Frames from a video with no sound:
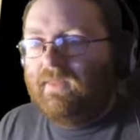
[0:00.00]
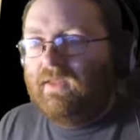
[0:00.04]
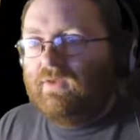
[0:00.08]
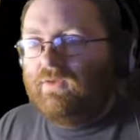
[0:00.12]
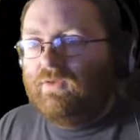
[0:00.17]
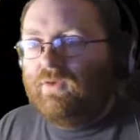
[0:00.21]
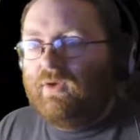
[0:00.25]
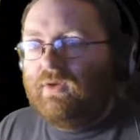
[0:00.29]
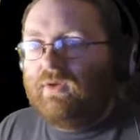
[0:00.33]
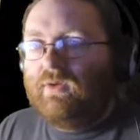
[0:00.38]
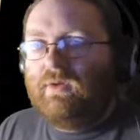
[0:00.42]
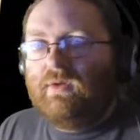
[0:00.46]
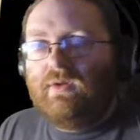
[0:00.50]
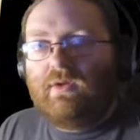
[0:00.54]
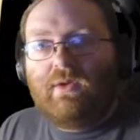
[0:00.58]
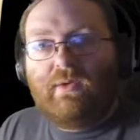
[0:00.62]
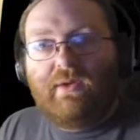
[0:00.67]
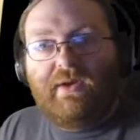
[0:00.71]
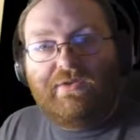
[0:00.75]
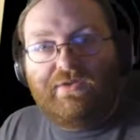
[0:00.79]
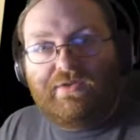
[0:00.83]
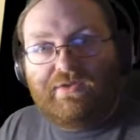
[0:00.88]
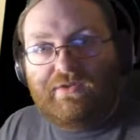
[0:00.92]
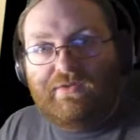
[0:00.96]
So,
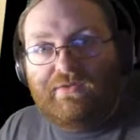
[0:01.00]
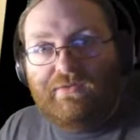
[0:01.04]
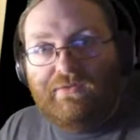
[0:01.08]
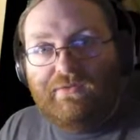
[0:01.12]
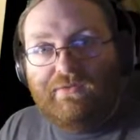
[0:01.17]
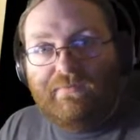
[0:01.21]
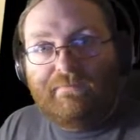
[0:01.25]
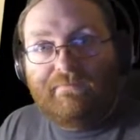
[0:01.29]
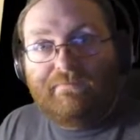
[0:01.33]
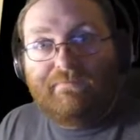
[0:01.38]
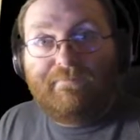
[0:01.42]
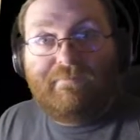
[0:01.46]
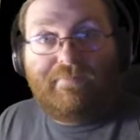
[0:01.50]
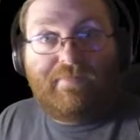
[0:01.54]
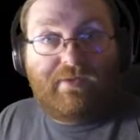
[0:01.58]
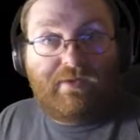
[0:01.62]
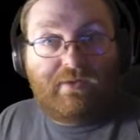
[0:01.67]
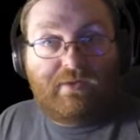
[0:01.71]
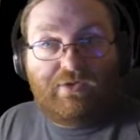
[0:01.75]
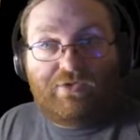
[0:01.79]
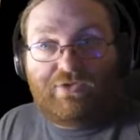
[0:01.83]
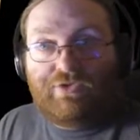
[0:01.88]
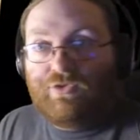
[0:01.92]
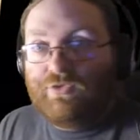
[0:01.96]
questions.
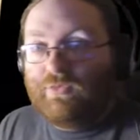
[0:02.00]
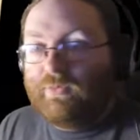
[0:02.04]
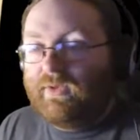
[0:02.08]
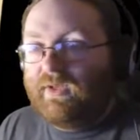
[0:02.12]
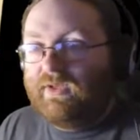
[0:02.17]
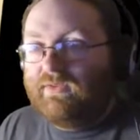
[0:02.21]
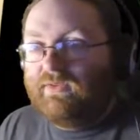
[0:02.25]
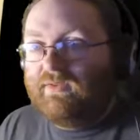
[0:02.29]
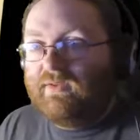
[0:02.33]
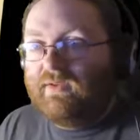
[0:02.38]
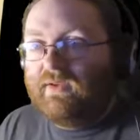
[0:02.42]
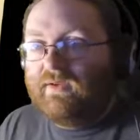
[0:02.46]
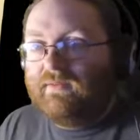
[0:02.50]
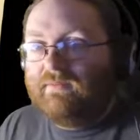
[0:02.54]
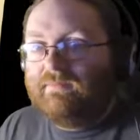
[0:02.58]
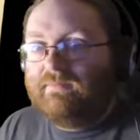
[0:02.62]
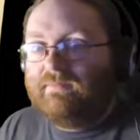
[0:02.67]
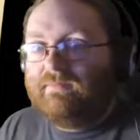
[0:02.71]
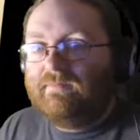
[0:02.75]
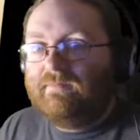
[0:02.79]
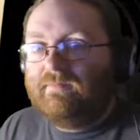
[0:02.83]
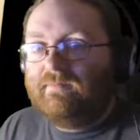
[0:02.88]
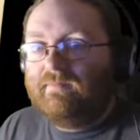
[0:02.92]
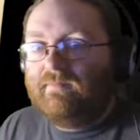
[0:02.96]
Questions that we had today,
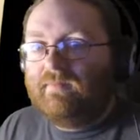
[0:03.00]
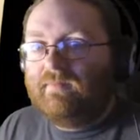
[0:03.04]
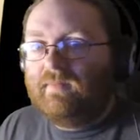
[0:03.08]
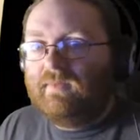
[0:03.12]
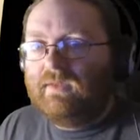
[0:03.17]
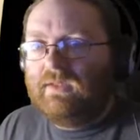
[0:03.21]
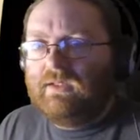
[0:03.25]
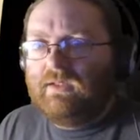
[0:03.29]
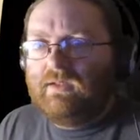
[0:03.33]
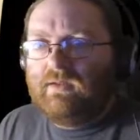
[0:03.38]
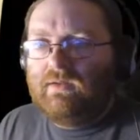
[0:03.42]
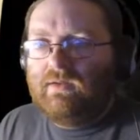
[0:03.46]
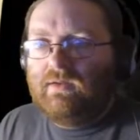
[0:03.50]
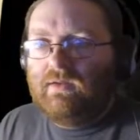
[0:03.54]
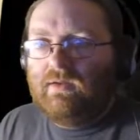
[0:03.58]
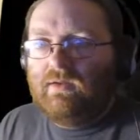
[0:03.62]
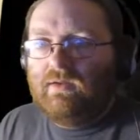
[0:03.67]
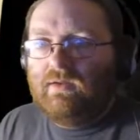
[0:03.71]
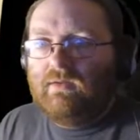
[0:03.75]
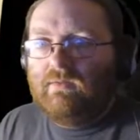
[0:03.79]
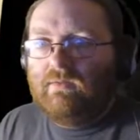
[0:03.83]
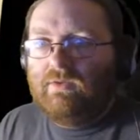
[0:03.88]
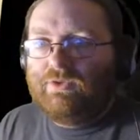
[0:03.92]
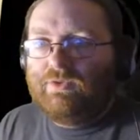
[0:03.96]

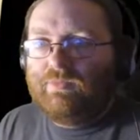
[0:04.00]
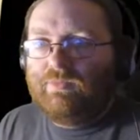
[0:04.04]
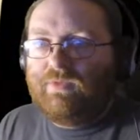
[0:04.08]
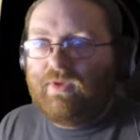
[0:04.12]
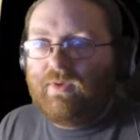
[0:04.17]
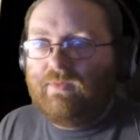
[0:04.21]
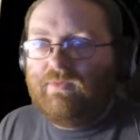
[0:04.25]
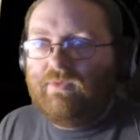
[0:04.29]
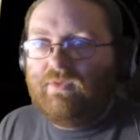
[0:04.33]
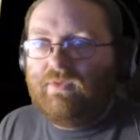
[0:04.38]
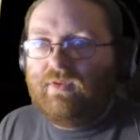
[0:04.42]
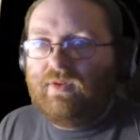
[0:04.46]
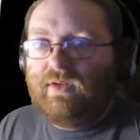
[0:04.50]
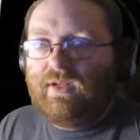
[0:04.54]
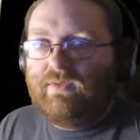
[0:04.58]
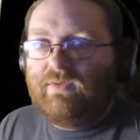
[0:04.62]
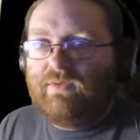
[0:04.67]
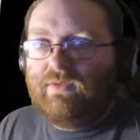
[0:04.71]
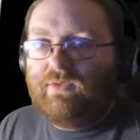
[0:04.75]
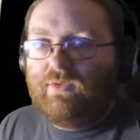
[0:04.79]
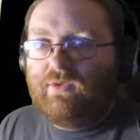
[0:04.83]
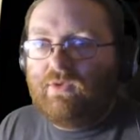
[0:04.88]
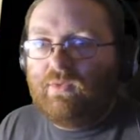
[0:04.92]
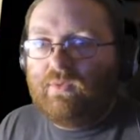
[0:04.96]
which I'm tempted to leave
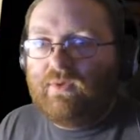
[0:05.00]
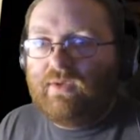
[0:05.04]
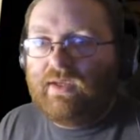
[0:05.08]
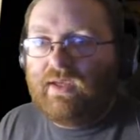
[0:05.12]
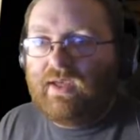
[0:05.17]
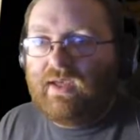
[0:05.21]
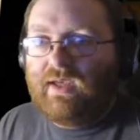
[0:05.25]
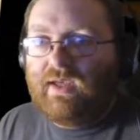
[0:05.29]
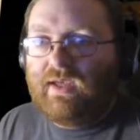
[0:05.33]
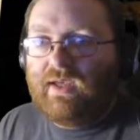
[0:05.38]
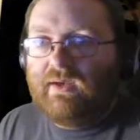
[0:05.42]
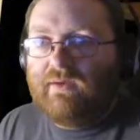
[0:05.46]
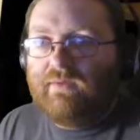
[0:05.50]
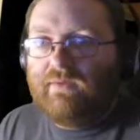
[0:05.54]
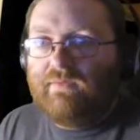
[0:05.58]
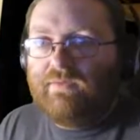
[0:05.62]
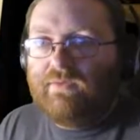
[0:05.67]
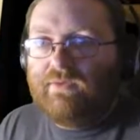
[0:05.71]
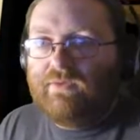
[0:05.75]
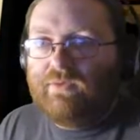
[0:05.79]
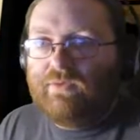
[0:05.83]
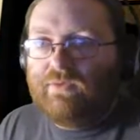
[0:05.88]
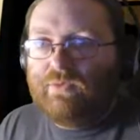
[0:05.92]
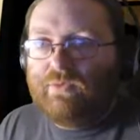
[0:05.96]
until we get out of
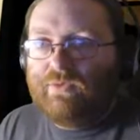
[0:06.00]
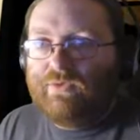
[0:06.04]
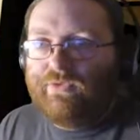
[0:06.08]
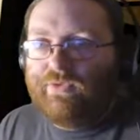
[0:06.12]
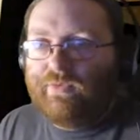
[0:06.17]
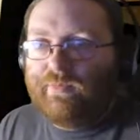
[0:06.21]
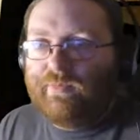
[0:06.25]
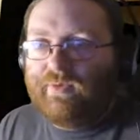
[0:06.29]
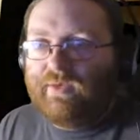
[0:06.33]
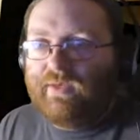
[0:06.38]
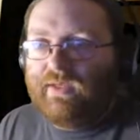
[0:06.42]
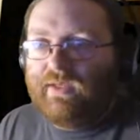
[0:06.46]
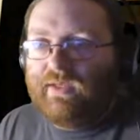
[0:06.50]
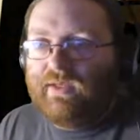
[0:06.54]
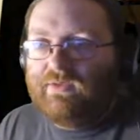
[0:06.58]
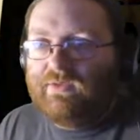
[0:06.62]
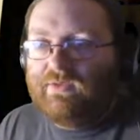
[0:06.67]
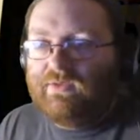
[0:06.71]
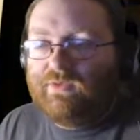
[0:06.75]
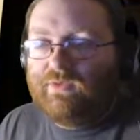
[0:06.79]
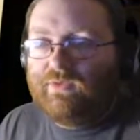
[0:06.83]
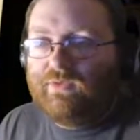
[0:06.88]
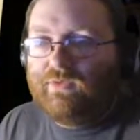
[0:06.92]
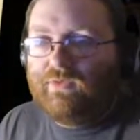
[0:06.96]
this twisty bit here,
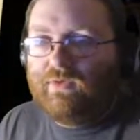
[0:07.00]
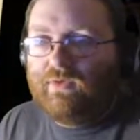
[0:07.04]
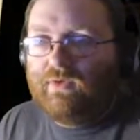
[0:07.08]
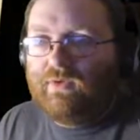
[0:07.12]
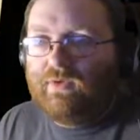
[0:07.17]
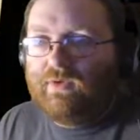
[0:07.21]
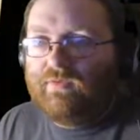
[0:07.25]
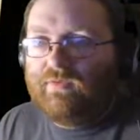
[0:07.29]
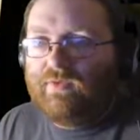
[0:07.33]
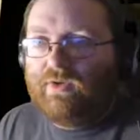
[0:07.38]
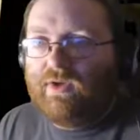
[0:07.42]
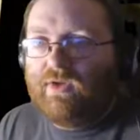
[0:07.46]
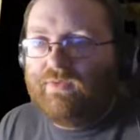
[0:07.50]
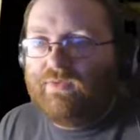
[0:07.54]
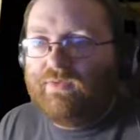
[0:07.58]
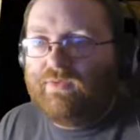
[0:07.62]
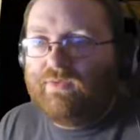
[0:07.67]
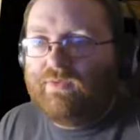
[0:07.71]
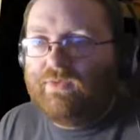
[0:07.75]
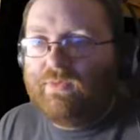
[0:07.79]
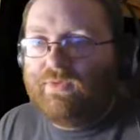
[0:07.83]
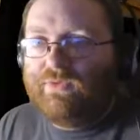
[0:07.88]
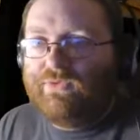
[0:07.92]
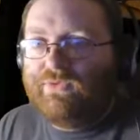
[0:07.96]
because this does look rather
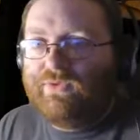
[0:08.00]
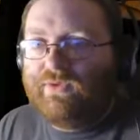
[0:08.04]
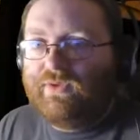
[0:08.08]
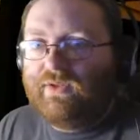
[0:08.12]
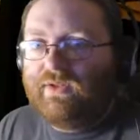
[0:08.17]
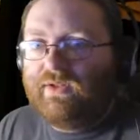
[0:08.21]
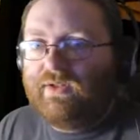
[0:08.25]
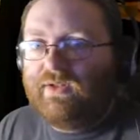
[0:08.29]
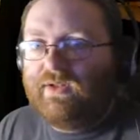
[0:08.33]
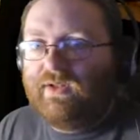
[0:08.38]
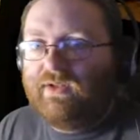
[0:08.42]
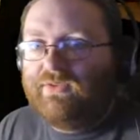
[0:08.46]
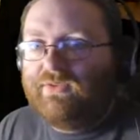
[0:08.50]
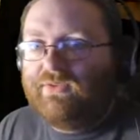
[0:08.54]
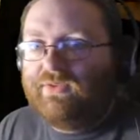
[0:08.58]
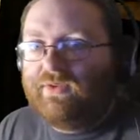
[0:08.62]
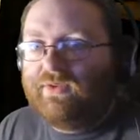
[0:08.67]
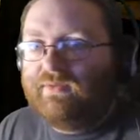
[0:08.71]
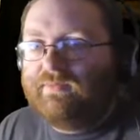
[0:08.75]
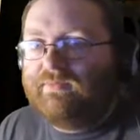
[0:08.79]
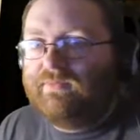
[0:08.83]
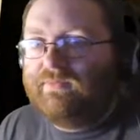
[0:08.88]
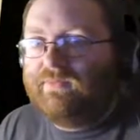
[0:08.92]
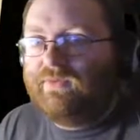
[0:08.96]
twisty and
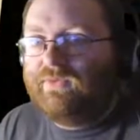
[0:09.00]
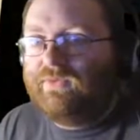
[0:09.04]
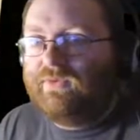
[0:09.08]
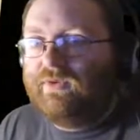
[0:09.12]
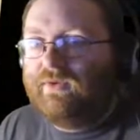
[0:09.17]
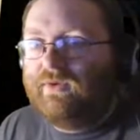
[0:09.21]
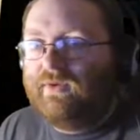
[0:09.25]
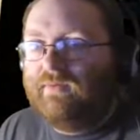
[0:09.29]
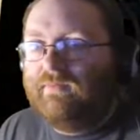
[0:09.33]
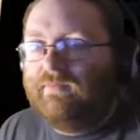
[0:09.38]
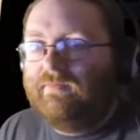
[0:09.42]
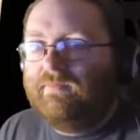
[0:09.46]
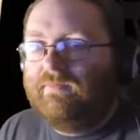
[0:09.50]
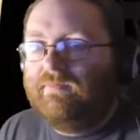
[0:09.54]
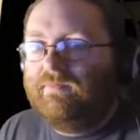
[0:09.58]
nasty, does it not?